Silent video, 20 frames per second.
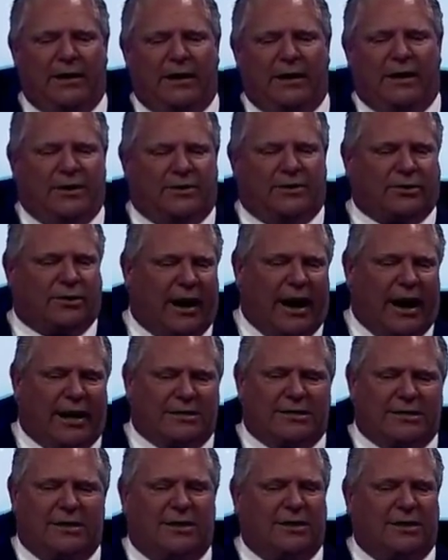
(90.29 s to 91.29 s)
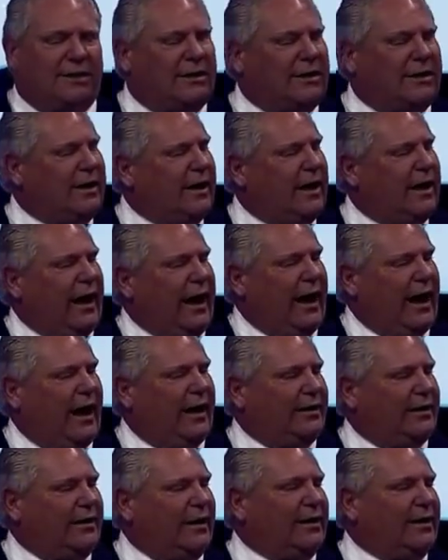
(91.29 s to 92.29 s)
Interaxon,
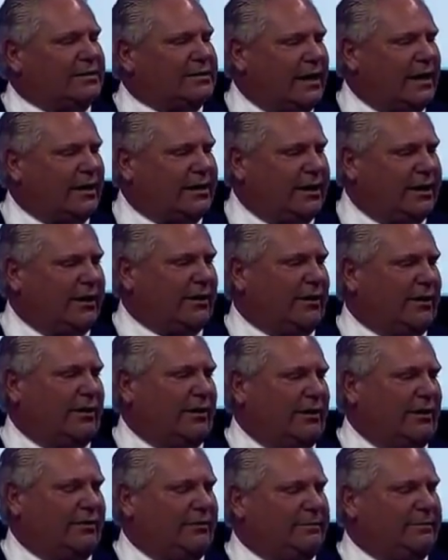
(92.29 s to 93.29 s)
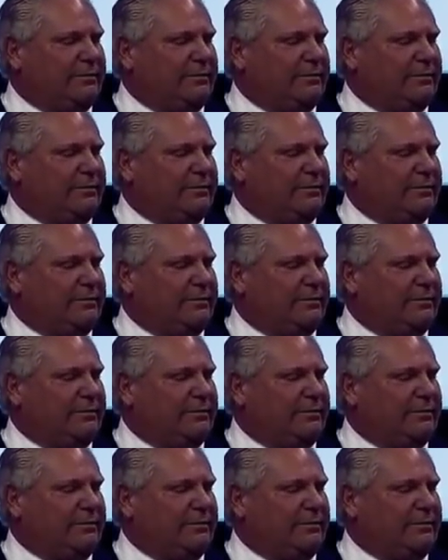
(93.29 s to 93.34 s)
and Psychera.